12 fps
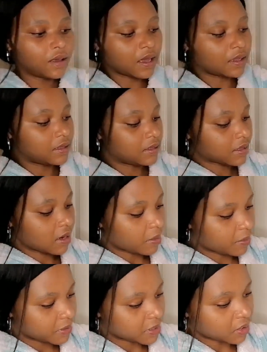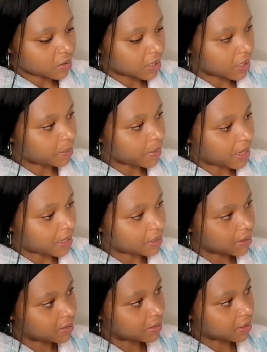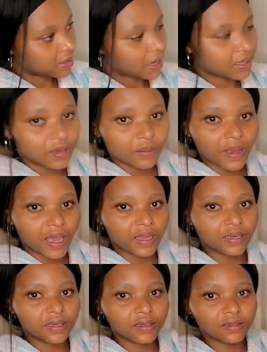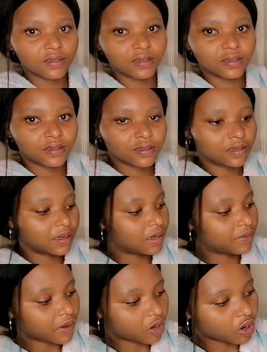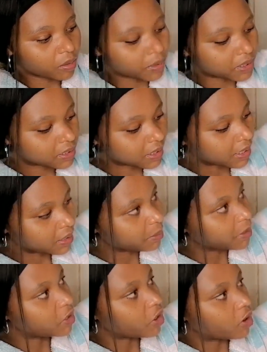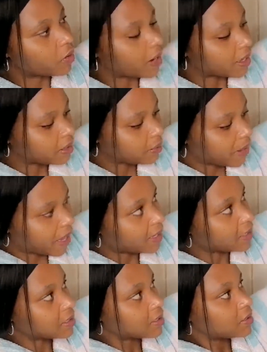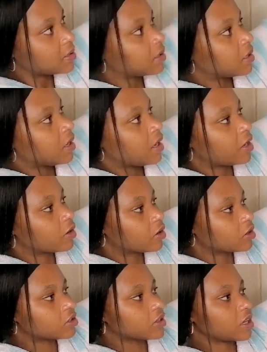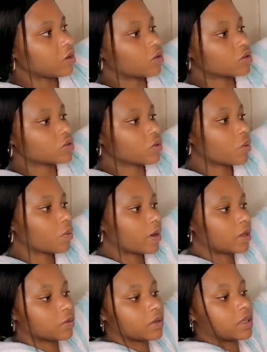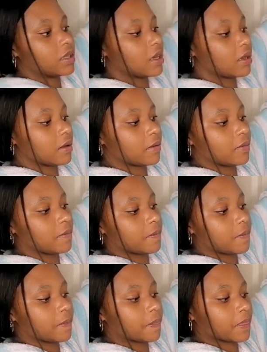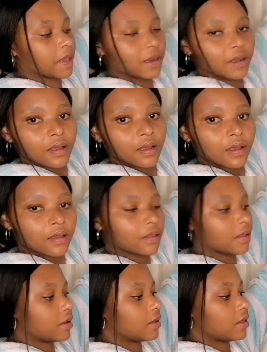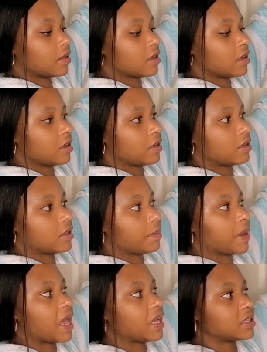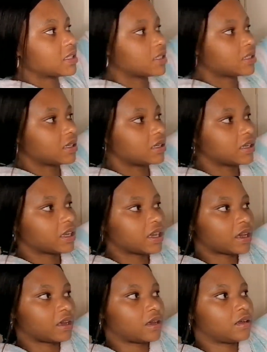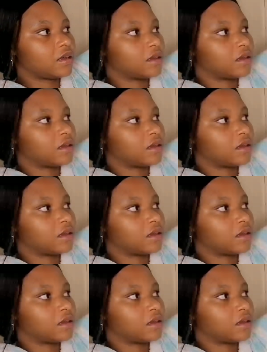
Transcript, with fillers: Yeah, these carpets are not that bad. Hey, are they bad? Leave a comment and let me know. Are they bad? And also they go so well with the thingy, the paint in here.